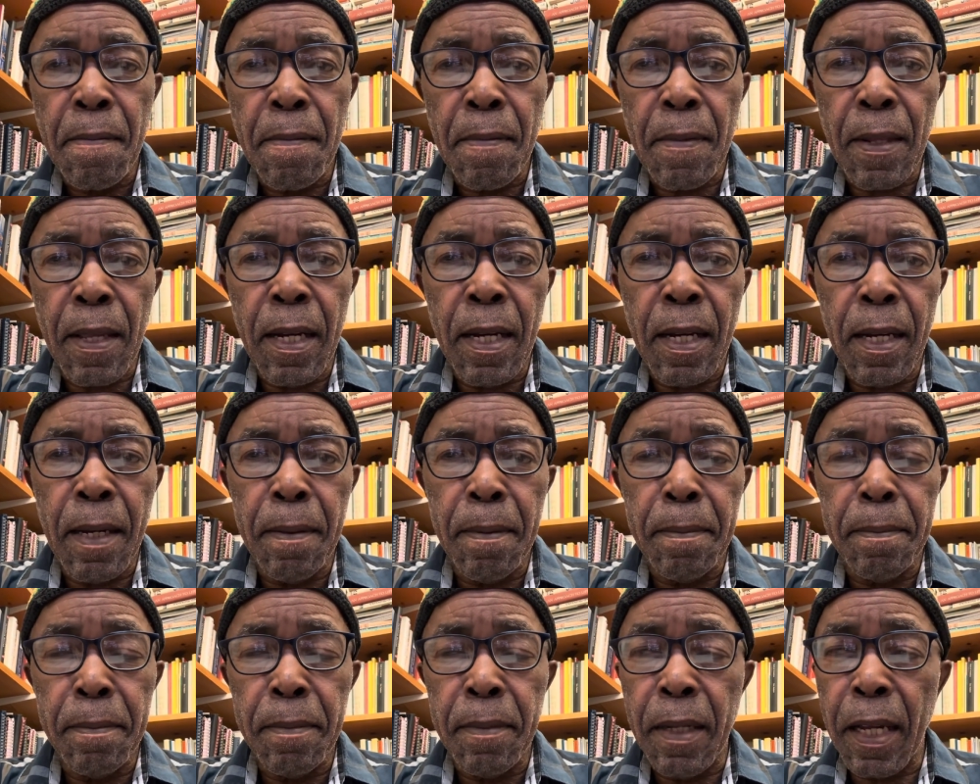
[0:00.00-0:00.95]

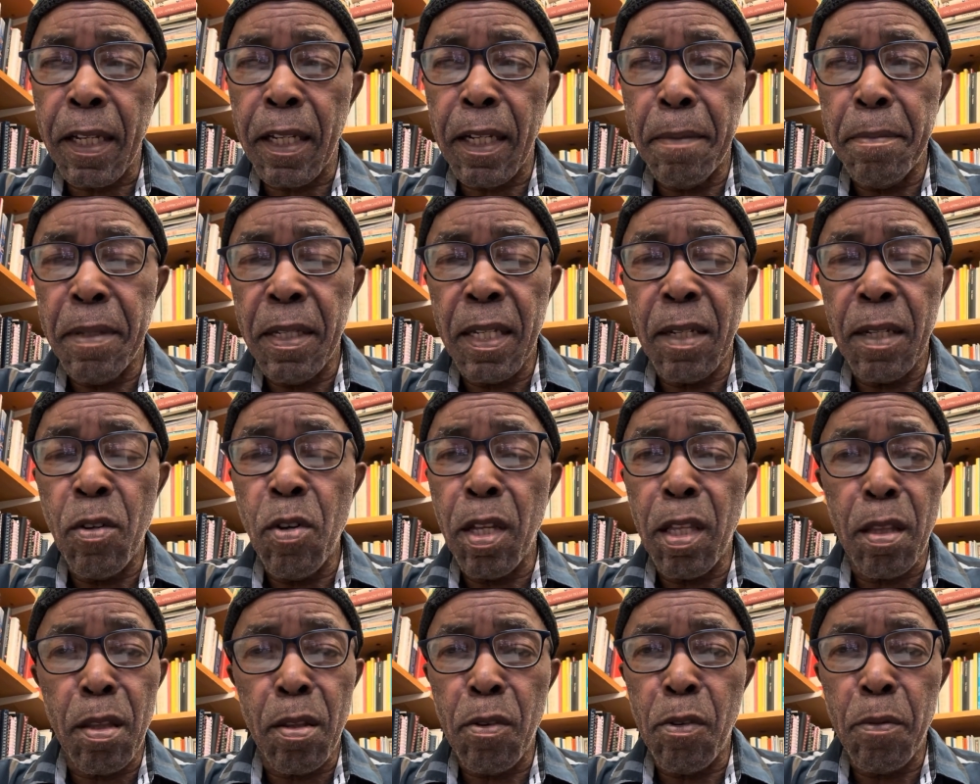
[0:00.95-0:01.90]
I can be going
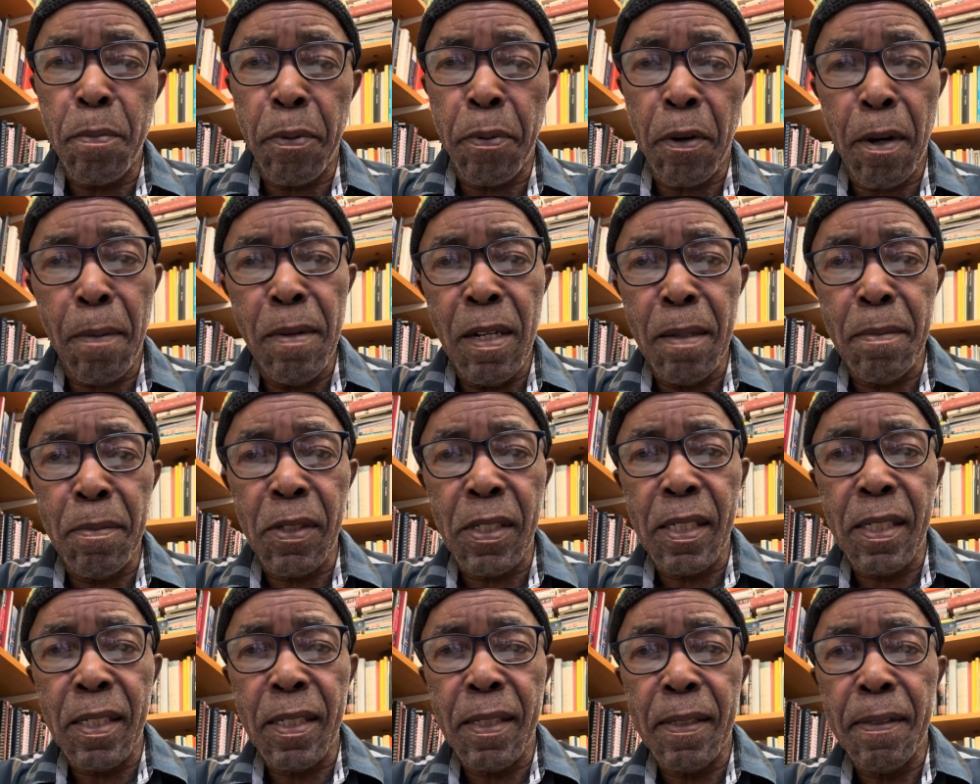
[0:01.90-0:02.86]
through
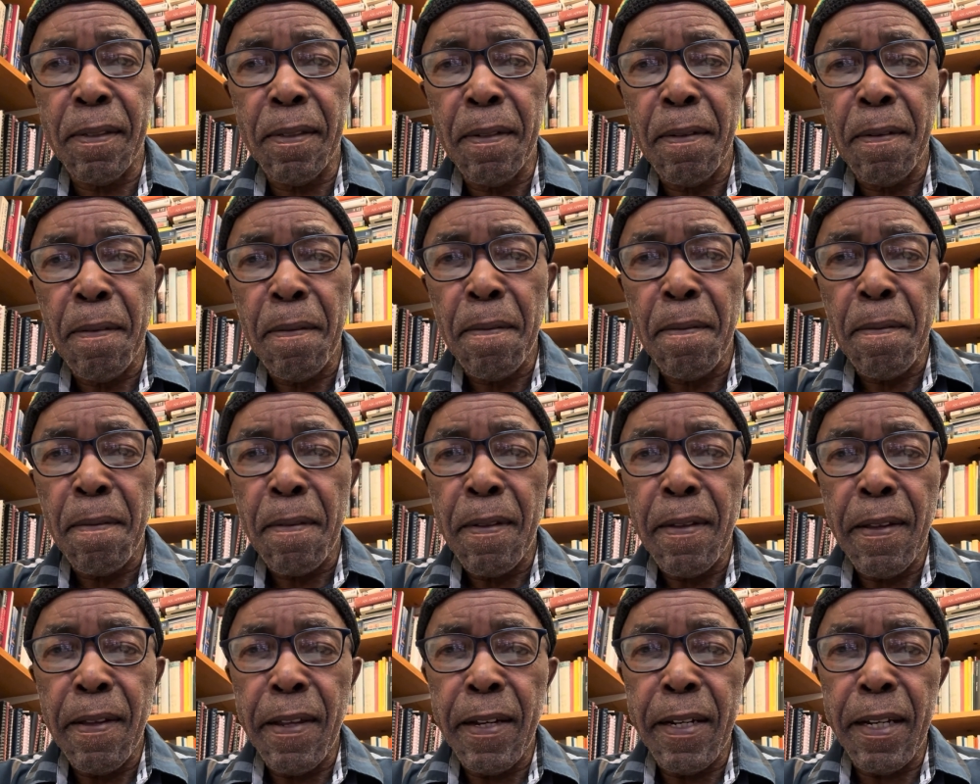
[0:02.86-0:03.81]
problems
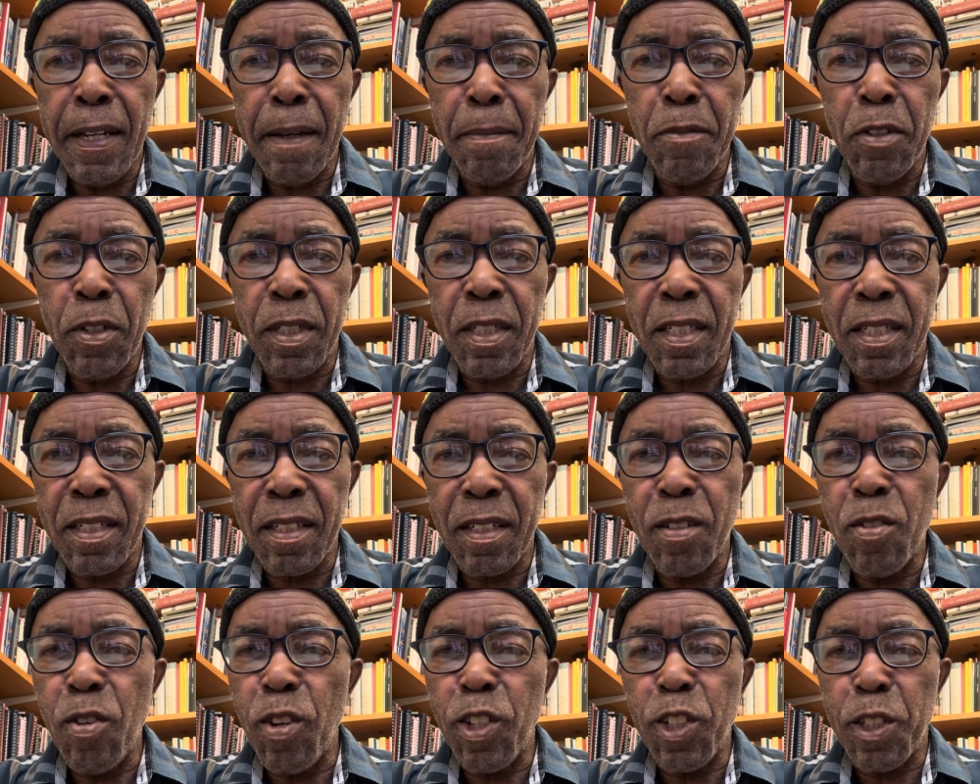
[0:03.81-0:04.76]
and I'm not
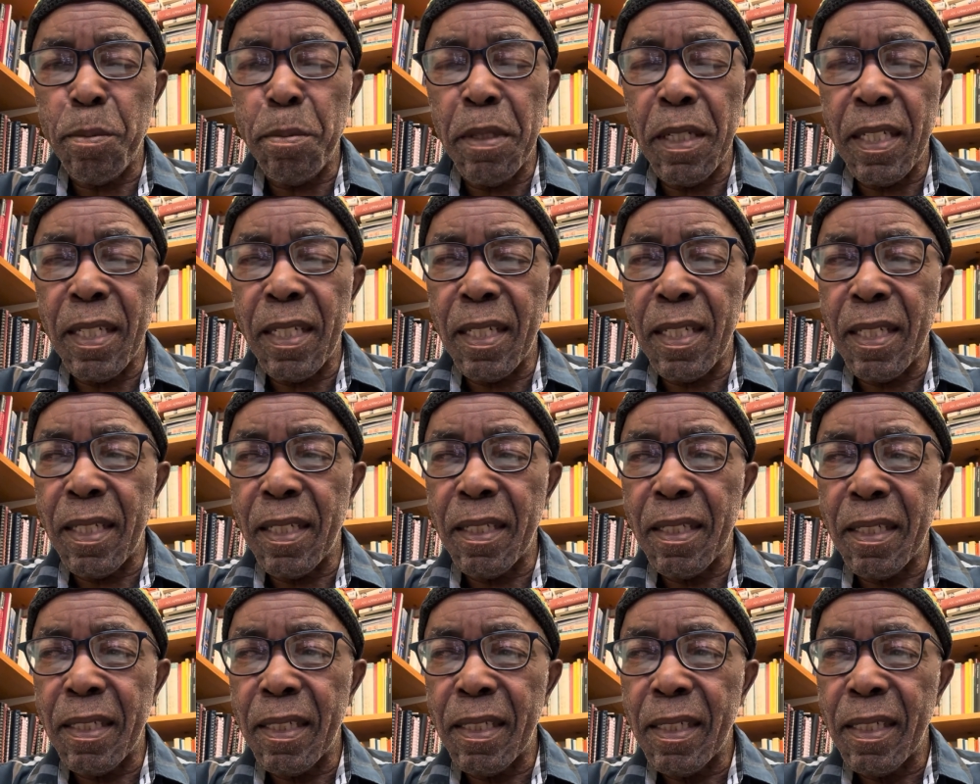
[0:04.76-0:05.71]
going to be
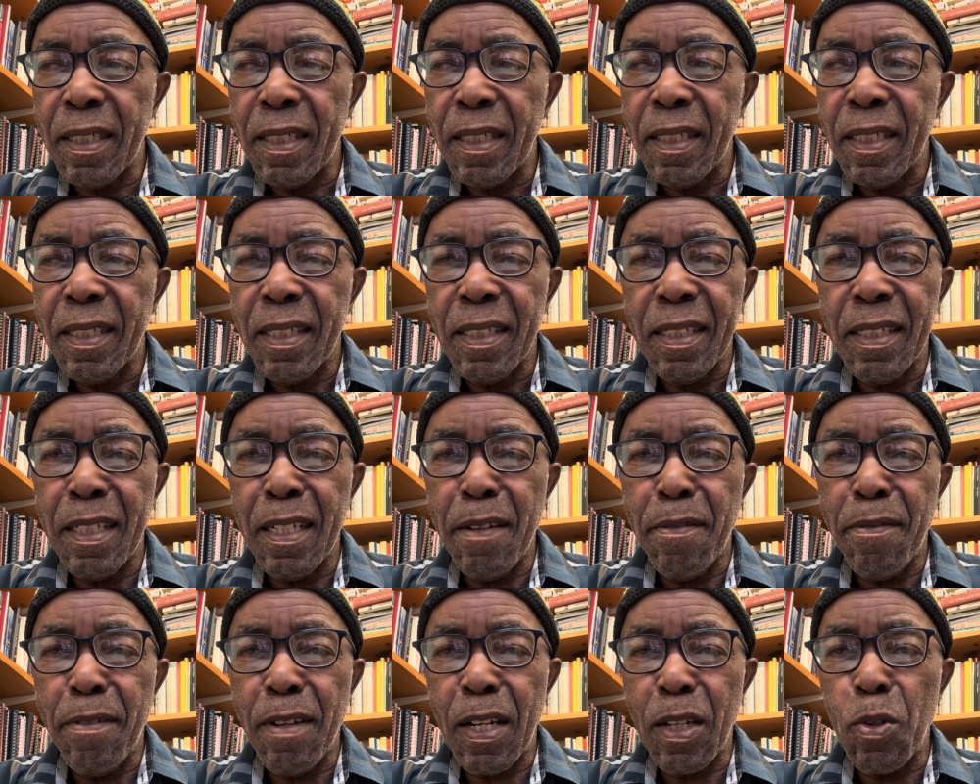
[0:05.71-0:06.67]
in a
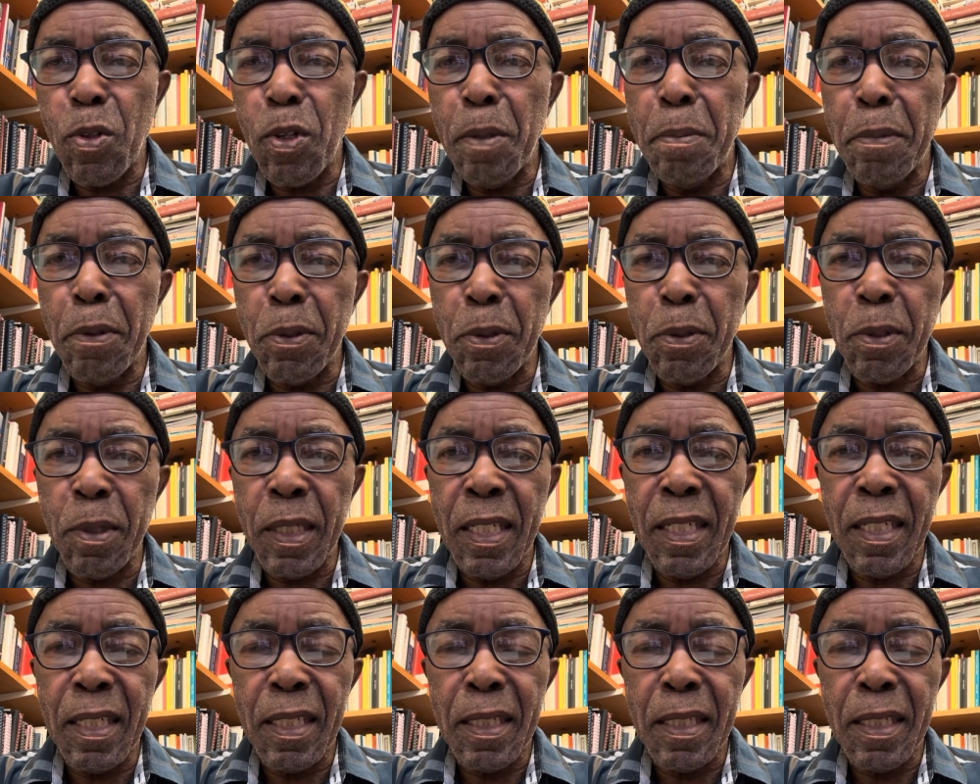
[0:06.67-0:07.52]
very good mood.